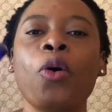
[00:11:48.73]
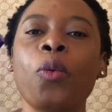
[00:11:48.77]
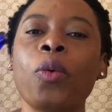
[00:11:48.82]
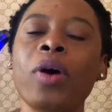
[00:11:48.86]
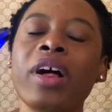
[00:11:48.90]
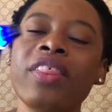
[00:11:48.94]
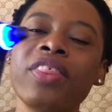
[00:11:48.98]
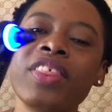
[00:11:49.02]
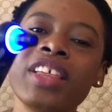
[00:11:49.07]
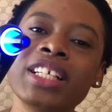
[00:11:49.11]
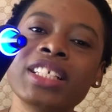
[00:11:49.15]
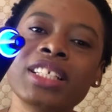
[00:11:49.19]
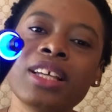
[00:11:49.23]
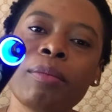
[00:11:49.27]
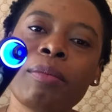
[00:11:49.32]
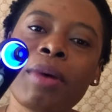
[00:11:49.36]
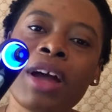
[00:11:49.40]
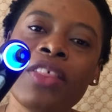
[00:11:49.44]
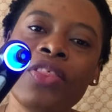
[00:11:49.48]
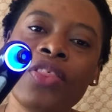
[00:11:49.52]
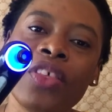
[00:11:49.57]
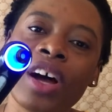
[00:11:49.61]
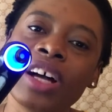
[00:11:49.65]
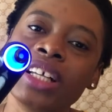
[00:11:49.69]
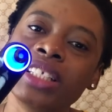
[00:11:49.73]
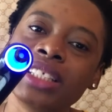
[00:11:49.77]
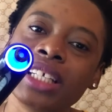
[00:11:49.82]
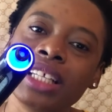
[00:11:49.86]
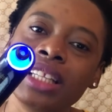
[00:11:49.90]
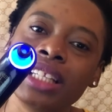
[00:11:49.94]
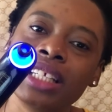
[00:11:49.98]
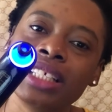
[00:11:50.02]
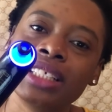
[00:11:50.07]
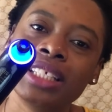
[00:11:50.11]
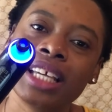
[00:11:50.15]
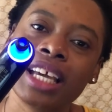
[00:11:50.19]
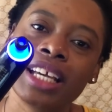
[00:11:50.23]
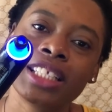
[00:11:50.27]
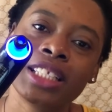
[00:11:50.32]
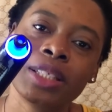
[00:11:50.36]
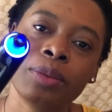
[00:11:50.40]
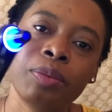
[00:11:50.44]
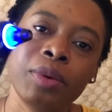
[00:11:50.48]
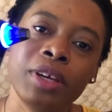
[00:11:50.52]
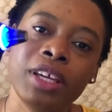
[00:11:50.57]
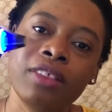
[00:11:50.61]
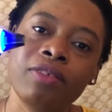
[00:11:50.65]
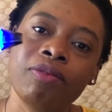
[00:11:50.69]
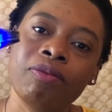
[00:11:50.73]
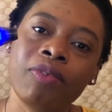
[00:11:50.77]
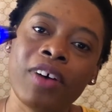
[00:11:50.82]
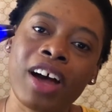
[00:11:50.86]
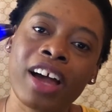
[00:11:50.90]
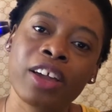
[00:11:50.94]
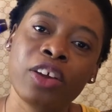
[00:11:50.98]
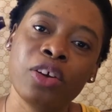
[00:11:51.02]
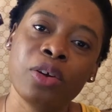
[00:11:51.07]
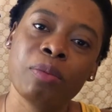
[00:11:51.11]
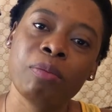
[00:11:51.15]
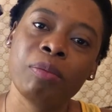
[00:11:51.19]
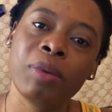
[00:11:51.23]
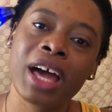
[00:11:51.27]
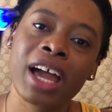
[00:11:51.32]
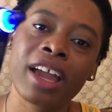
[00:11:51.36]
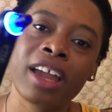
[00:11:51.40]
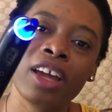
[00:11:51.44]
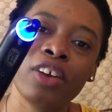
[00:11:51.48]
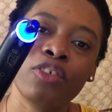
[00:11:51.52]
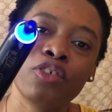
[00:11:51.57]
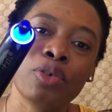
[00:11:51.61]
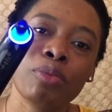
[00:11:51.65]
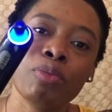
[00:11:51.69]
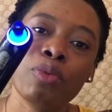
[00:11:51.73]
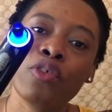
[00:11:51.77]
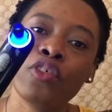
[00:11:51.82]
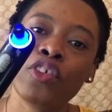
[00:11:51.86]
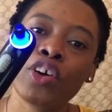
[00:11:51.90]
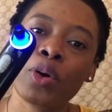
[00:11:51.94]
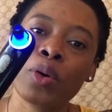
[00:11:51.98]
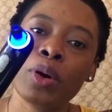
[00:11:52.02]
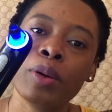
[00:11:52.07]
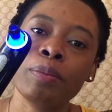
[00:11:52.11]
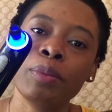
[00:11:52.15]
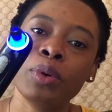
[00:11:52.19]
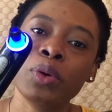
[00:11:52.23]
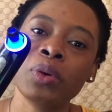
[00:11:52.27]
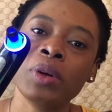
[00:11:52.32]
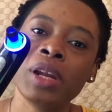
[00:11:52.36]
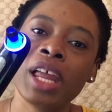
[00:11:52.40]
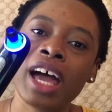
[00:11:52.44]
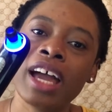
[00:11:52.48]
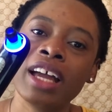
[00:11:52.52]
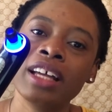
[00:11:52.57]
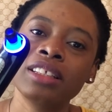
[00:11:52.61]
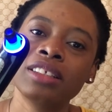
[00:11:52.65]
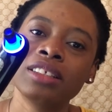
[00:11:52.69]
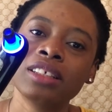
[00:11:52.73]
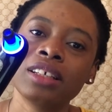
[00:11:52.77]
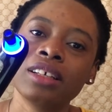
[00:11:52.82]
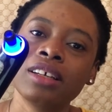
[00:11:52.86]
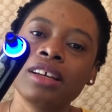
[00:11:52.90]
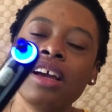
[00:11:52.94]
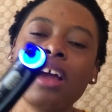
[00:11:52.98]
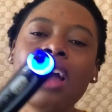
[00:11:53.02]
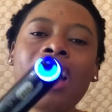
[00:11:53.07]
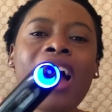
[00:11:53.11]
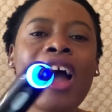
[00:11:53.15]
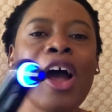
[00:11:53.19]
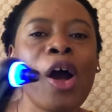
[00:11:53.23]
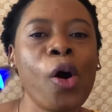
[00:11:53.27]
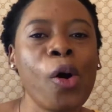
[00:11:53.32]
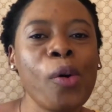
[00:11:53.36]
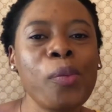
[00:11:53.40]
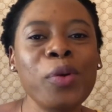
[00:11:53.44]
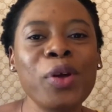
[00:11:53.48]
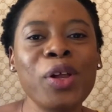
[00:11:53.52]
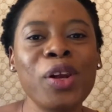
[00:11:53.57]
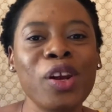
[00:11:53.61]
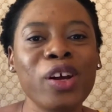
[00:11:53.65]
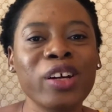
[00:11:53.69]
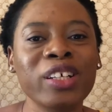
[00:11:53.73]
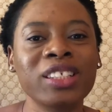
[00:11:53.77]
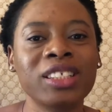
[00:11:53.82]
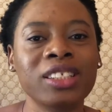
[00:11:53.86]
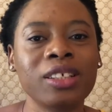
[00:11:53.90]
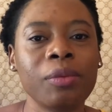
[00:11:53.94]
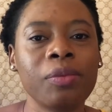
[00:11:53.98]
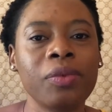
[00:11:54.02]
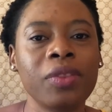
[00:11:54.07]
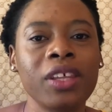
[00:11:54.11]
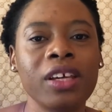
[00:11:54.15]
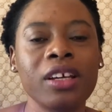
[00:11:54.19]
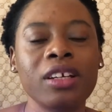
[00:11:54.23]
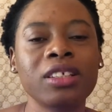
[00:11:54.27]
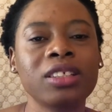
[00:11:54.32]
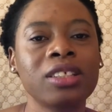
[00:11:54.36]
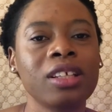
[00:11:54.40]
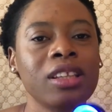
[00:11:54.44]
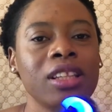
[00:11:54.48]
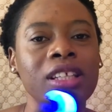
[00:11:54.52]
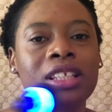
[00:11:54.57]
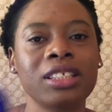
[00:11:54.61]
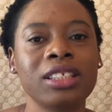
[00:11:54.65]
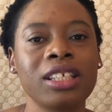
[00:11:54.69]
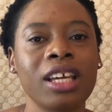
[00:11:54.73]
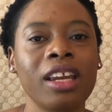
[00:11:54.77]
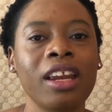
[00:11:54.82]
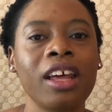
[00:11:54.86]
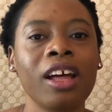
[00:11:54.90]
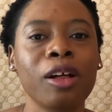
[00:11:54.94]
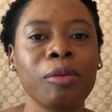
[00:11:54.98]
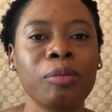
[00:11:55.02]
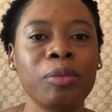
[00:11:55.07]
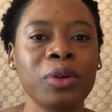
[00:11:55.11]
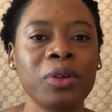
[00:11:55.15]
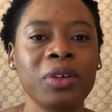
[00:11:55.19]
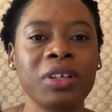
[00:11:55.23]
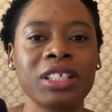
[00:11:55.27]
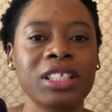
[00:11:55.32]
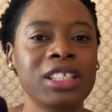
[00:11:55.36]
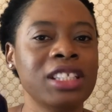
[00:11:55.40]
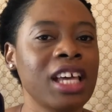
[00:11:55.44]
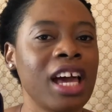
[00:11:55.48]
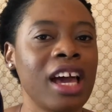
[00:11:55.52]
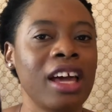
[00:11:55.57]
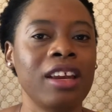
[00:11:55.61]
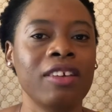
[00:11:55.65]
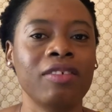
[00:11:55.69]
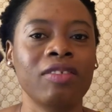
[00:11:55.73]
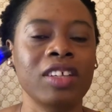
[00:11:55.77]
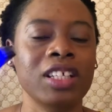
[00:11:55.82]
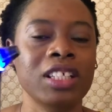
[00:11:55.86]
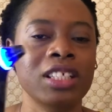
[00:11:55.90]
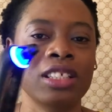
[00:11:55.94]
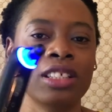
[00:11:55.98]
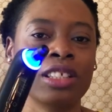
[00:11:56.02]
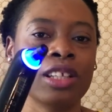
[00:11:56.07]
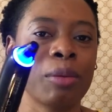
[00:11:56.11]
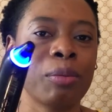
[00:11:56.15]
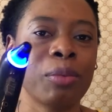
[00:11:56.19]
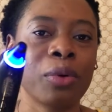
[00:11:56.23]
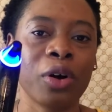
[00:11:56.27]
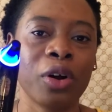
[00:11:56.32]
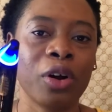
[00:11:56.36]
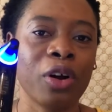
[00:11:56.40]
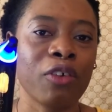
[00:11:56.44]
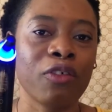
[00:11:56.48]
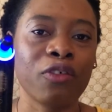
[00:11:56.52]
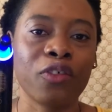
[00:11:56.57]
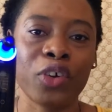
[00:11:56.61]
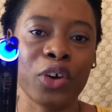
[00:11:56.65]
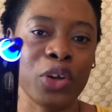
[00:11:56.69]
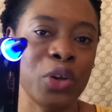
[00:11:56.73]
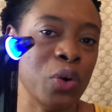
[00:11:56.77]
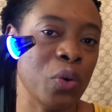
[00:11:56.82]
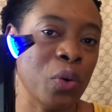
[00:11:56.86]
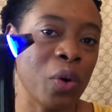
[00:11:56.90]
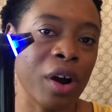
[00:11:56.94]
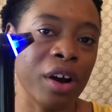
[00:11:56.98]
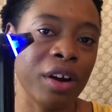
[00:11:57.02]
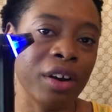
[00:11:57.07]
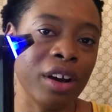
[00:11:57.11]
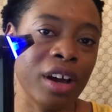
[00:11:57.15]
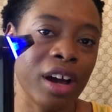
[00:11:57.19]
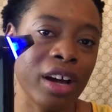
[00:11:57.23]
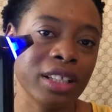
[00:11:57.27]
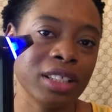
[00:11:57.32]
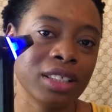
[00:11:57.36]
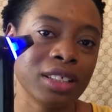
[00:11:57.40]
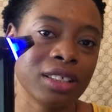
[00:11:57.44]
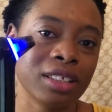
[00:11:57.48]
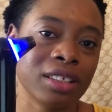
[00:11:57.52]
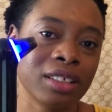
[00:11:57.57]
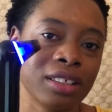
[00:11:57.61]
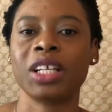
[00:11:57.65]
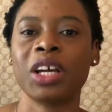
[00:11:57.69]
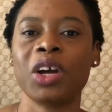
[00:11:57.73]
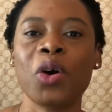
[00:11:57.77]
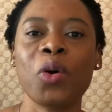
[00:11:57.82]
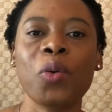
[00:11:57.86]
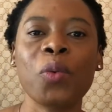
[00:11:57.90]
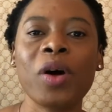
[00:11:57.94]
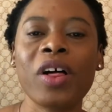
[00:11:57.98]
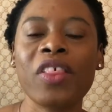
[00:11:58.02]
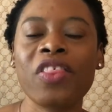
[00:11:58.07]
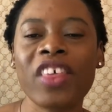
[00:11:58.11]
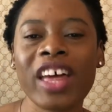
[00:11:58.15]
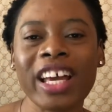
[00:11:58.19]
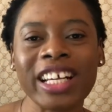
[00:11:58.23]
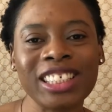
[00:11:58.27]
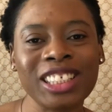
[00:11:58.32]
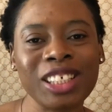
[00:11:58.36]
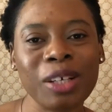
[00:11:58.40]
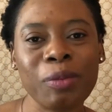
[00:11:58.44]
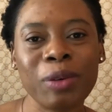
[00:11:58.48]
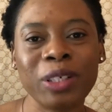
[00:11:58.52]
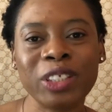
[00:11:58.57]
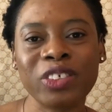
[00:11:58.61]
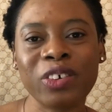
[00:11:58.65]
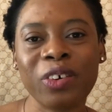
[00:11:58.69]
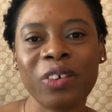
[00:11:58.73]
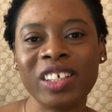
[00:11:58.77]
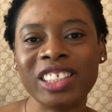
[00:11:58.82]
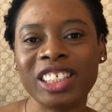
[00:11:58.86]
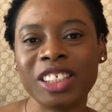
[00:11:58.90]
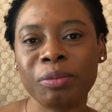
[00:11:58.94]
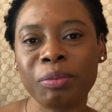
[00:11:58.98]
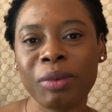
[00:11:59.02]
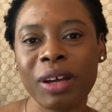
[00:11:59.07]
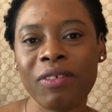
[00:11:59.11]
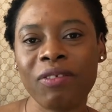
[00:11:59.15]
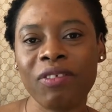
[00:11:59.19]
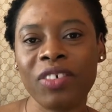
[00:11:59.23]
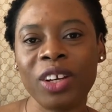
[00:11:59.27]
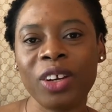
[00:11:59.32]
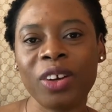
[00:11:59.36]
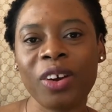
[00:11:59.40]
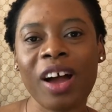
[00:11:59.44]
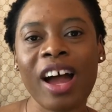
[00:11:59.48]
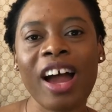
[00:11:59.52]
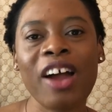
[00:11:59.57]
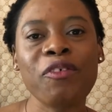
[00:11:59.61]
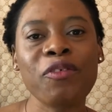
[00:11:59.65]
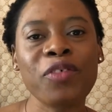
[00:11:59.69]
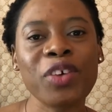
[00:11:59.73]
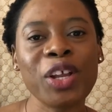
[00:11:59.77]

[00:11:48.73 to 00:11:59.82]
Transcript: Well, these are my thoughts on this Xpreen Vacuum Blackhead Remover with Blue Light. I hope you learned something so this can help you decide if this is a product for you or not. Well, thanks so much for watching my video. I